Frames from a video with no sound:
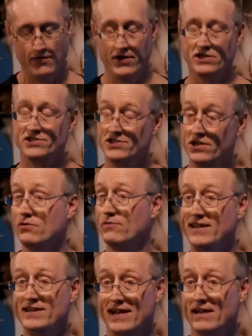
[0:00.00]
They're still
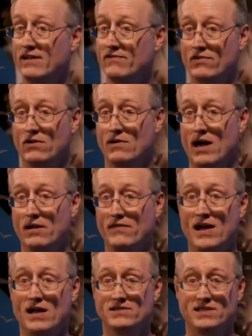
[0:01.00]
retailing for around
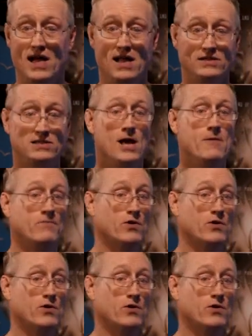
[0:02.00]
$1,000.